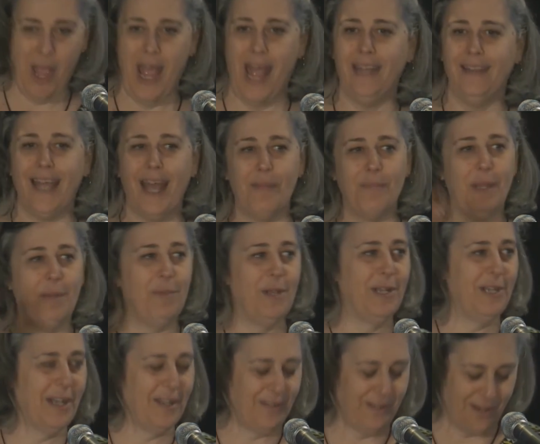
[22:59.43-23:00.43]
And that may be
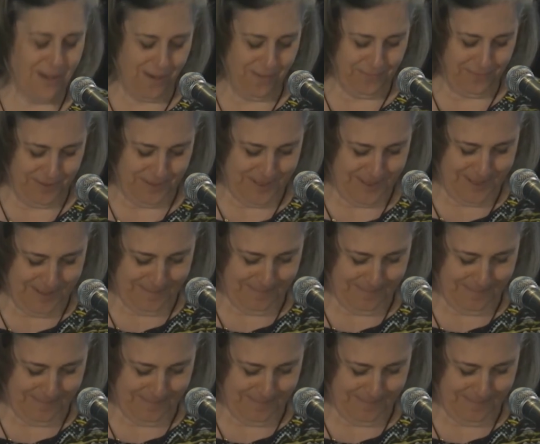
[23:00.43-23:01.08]
another conference.